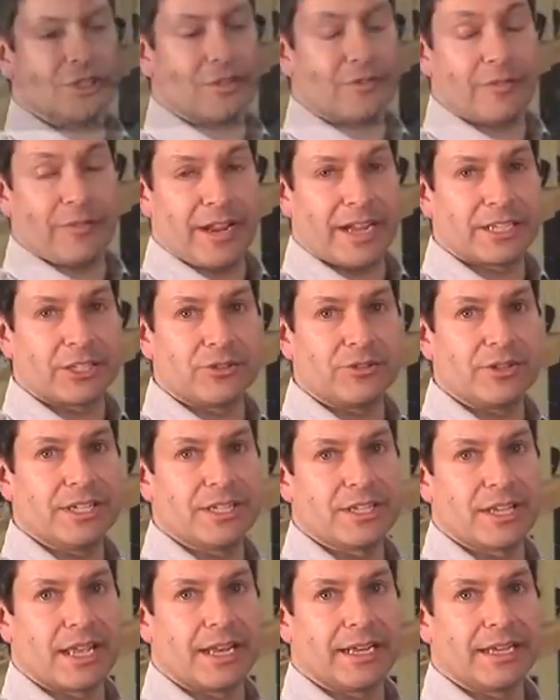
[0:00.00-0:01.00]
is a factory
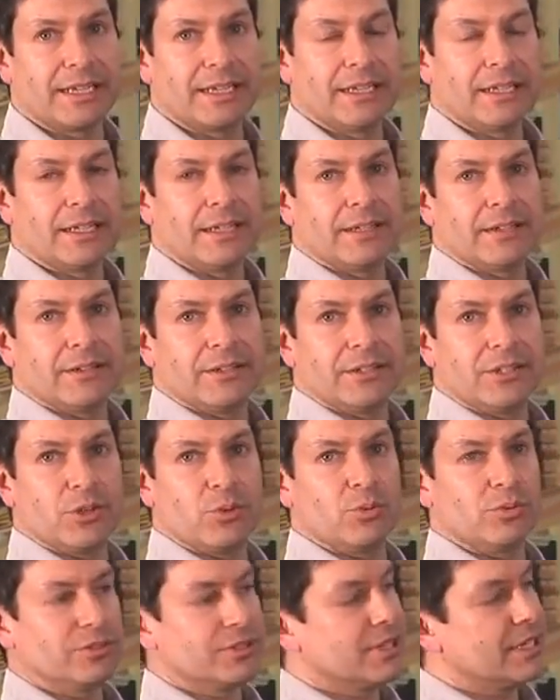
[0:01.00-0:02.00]
setting,
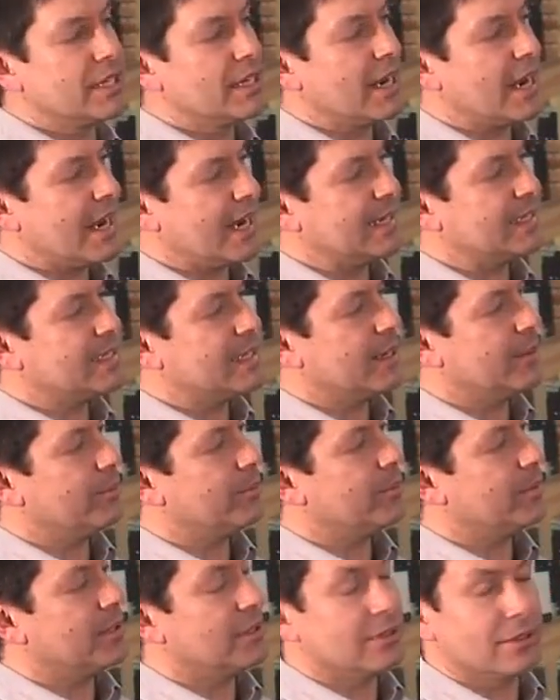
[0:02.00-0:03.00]
you will see a high temp
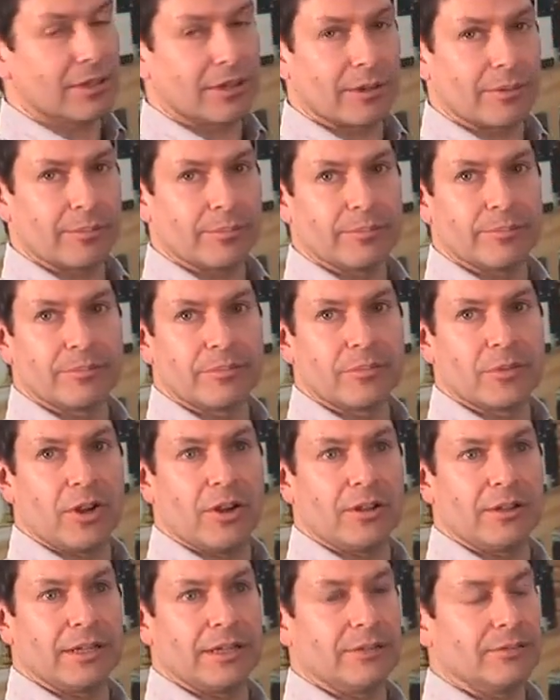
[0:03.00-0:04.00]
alarm
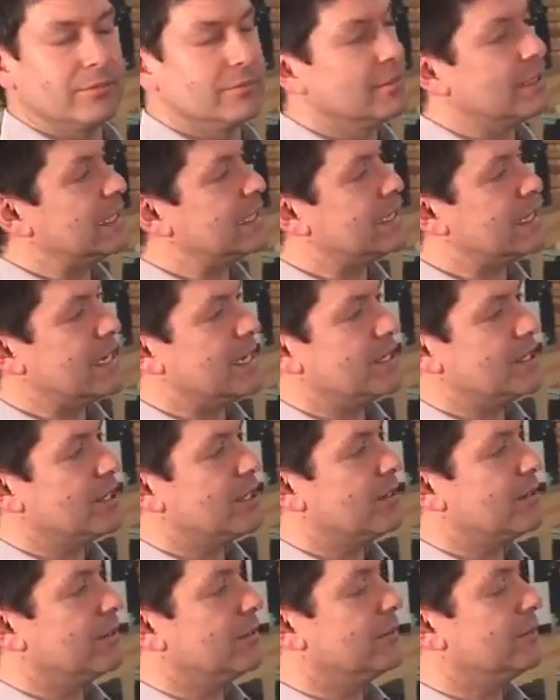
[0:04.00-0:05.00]
call out. It's
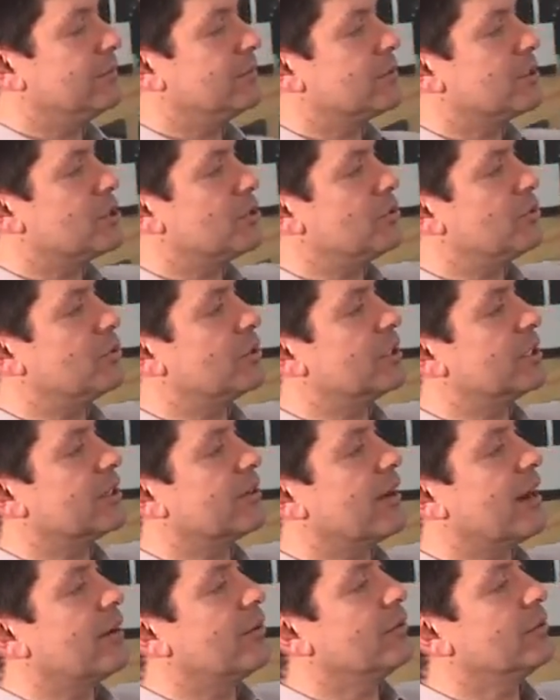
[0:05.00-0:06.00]
easy to
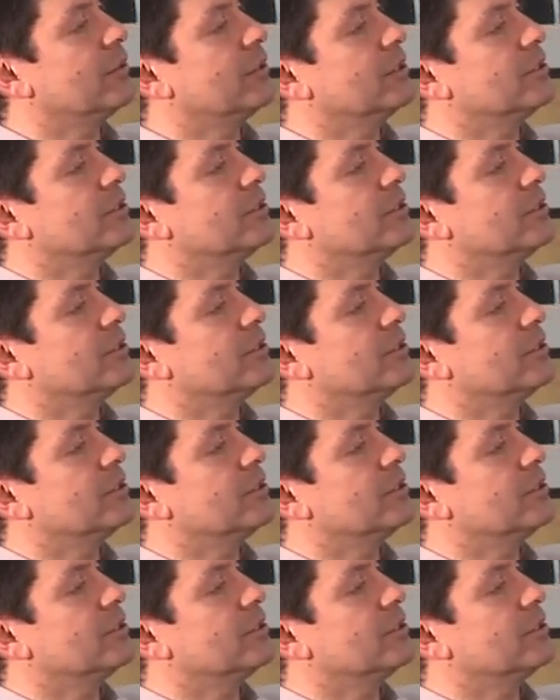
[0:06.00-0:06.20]
clear out.